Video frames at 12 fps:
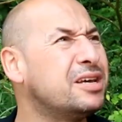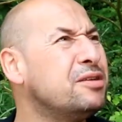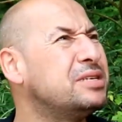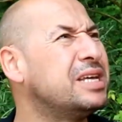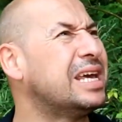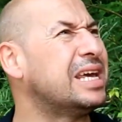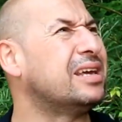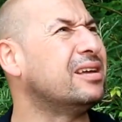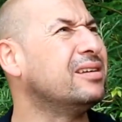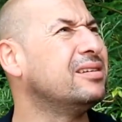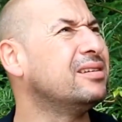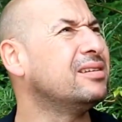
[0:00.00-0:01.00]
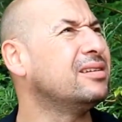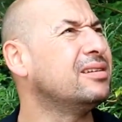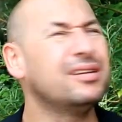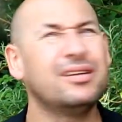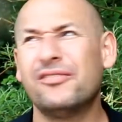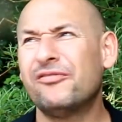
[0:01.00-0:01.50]
tutti
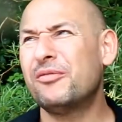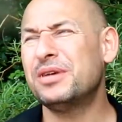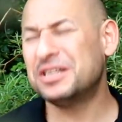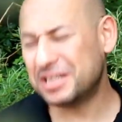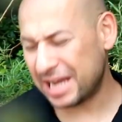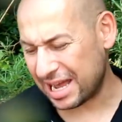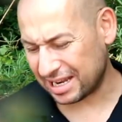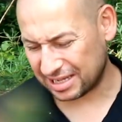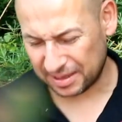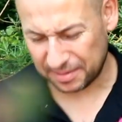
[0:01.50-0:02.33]
from his shit.